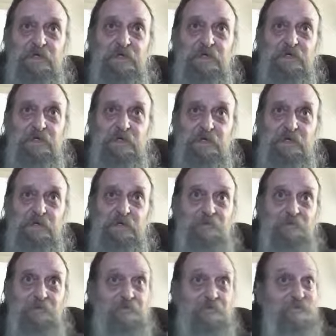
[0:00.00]

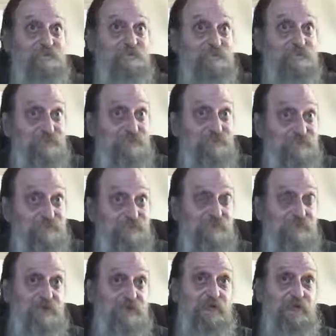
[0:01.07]
um, you